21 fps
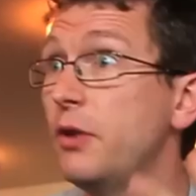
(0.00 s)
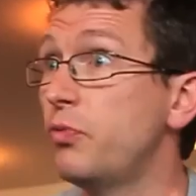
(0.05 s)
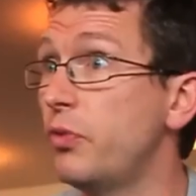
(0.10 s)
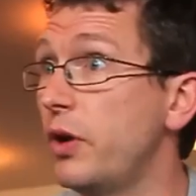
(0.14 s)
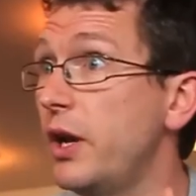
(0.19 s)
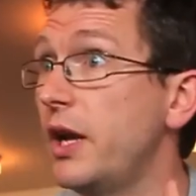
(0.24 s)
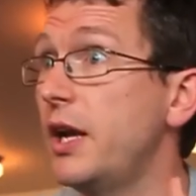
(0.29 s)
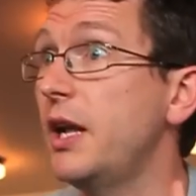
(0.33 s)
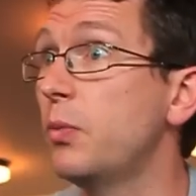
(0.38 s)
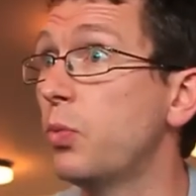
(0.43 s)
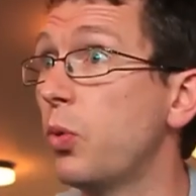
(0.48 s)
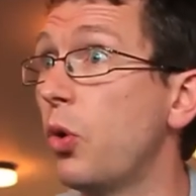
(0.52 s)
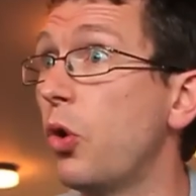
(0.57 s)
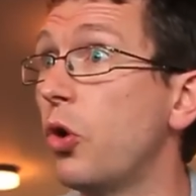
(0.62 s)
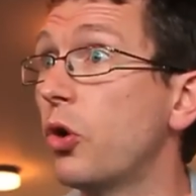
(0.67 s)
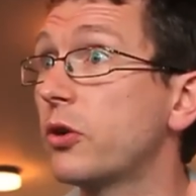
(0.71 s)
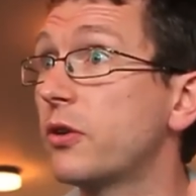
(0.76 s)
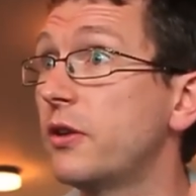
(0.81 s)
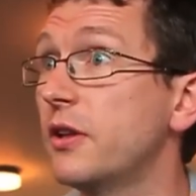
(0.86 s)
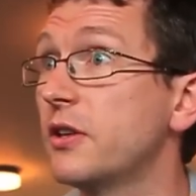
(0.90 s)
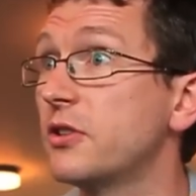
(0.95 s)
really
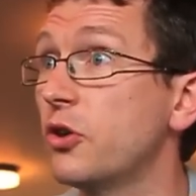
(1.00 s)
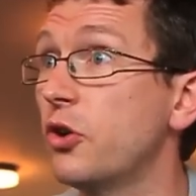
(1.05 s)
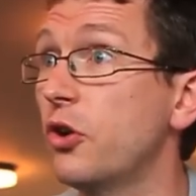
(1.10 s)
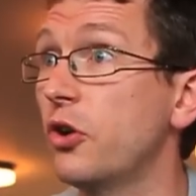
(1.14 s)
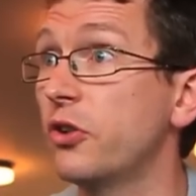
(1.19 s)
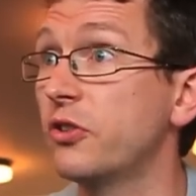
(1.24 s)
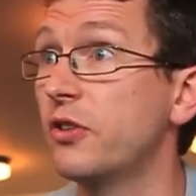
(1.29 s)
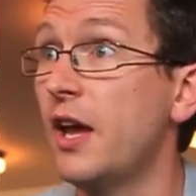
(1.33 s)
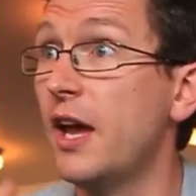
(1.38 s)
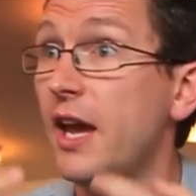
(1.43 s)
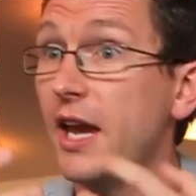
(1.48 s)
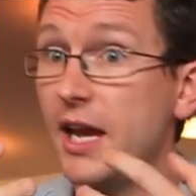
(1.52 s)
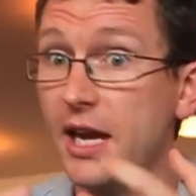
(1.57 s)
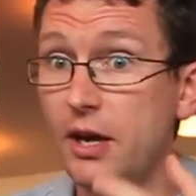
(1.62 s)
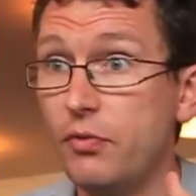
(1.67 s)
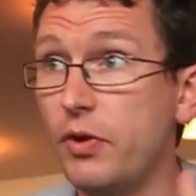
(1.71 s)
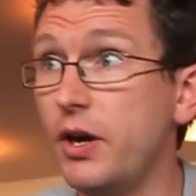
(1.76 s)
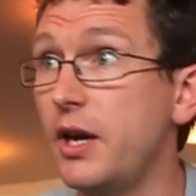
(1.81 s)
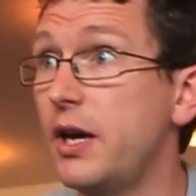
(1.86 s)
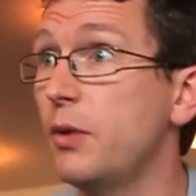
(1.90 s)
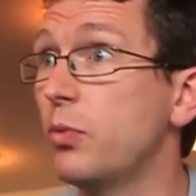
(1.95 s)
walked this earth. He
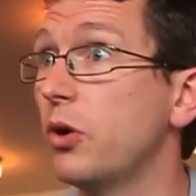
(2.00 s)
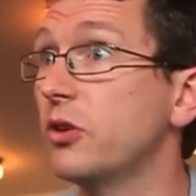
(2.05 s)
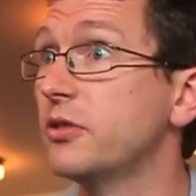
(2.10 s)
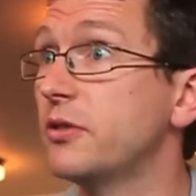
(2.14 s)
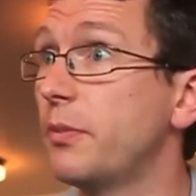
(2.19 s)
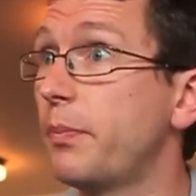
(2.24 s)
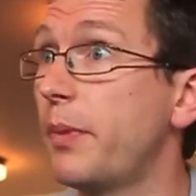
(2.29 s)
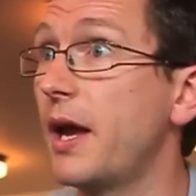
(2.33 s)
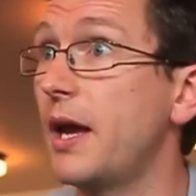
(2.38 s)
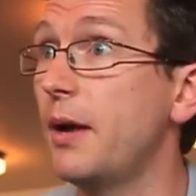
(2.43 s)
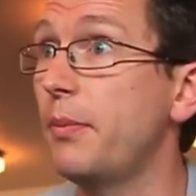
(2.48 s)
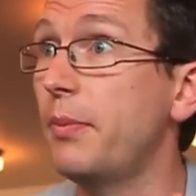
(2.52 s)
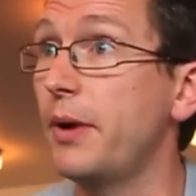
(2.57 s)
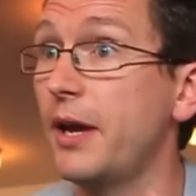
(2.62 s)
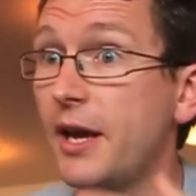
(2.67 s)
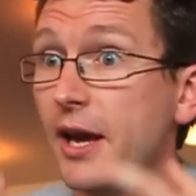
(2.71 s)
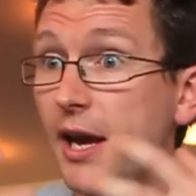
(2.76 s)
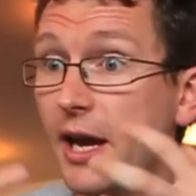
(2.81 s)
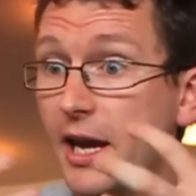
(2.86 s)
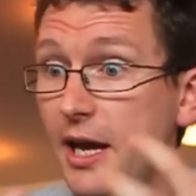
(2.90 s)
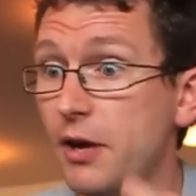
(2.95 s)
really was a
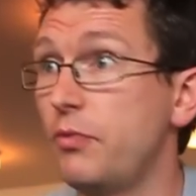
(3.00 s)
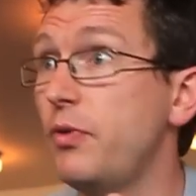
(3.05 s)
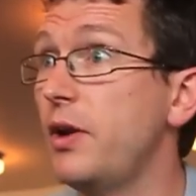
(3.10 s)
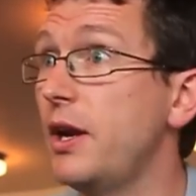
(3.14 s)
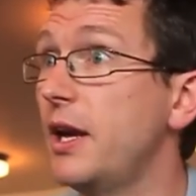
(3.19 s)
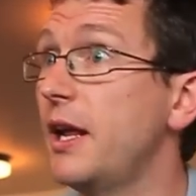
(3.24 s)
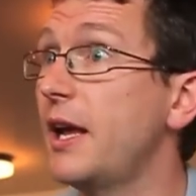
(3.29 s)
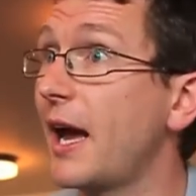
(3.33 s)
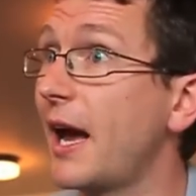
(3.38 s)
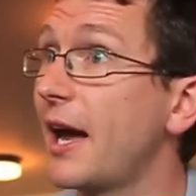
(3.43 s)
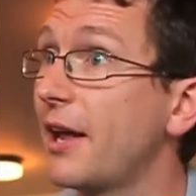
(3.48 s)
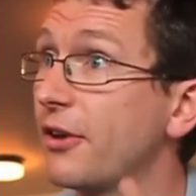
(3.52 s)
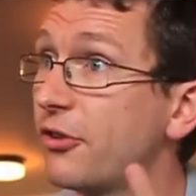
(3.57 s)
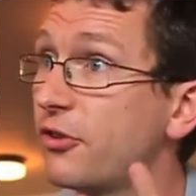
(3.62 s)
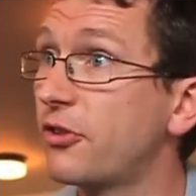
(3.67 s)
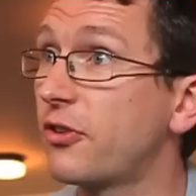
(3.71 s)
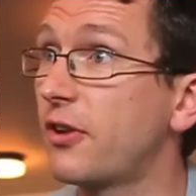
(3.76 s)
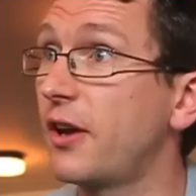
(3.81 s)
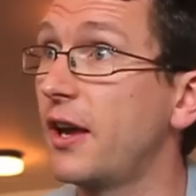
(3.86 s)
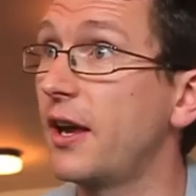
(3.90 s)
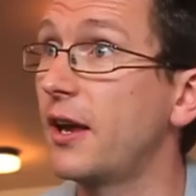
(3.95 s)
baby. He really had
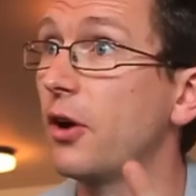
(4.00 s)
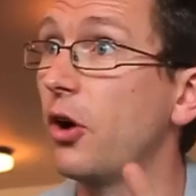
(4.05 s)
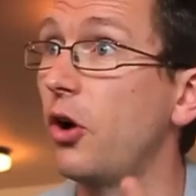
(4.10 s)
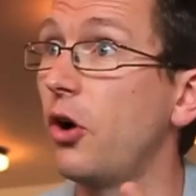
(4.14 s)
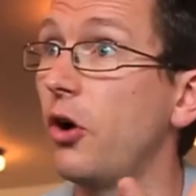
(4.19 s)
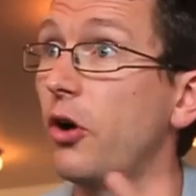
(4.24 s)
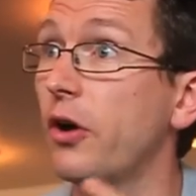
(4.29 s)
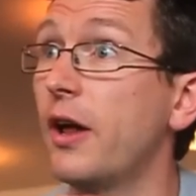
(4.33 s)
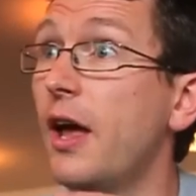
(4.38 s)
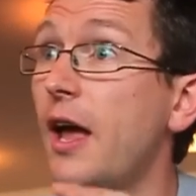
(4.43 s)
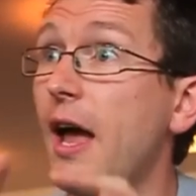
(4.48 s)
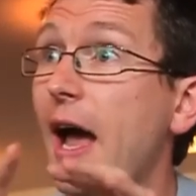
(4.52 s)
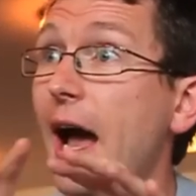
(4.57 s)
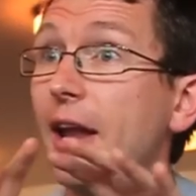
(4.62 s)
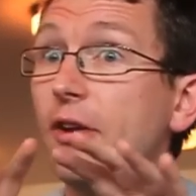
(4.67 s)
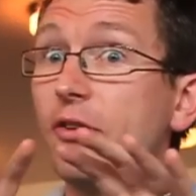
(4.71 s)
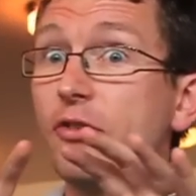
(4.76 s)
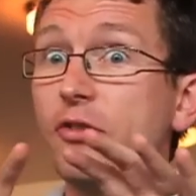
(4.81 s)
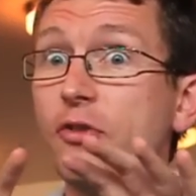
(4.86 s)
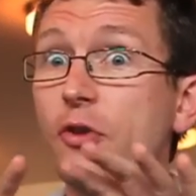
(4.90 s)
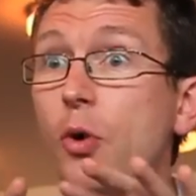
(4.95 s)
skin on.
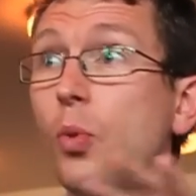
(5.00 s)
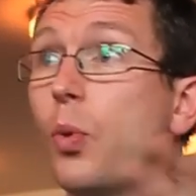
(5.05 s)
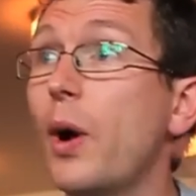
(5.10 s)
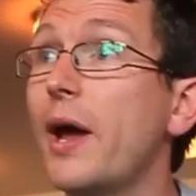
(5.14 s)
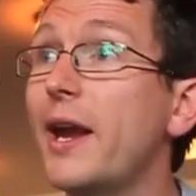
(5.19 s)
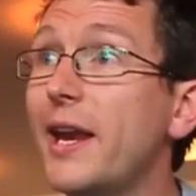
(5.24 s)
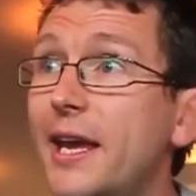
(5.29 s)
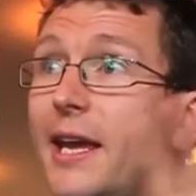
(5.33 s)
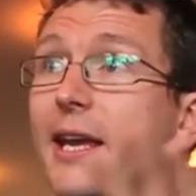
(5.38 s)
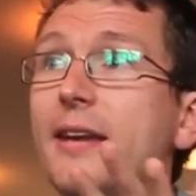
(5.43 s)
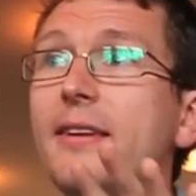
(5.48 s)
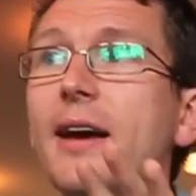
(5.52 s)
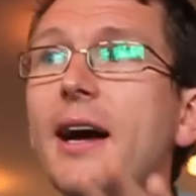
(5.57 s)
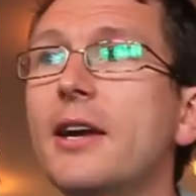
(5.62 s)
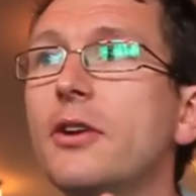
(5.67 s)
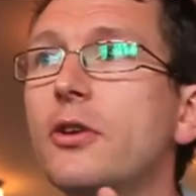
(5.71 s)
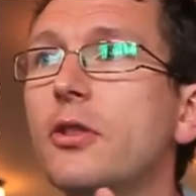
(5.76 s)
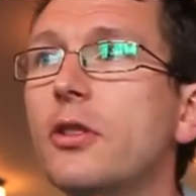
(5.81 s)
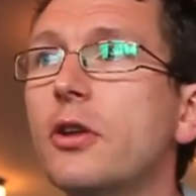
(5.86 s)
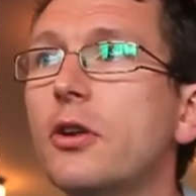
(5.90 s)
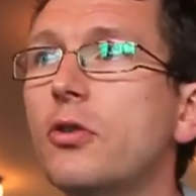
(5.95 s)
And so when he
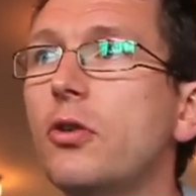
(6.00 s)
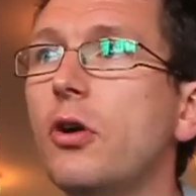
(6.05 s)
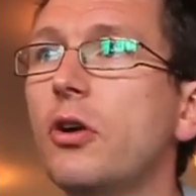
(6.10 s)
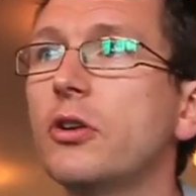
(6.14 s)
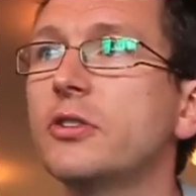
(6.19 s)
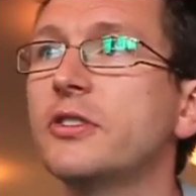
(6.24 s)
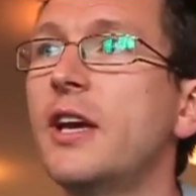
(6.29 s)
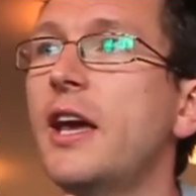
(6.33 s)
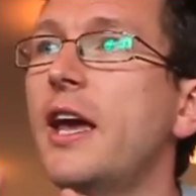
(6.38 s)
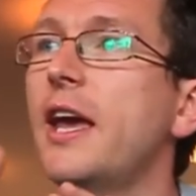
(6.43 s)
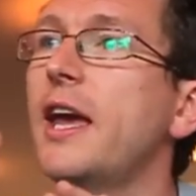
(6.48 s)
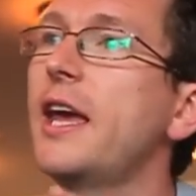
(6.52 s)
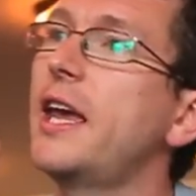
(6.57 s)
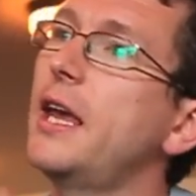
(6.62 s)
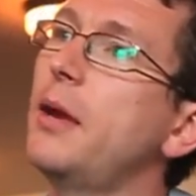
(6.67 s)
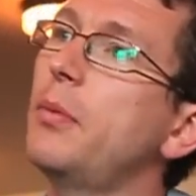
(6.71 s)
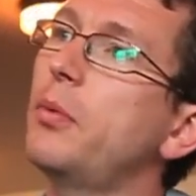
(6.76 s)
died on the cross, he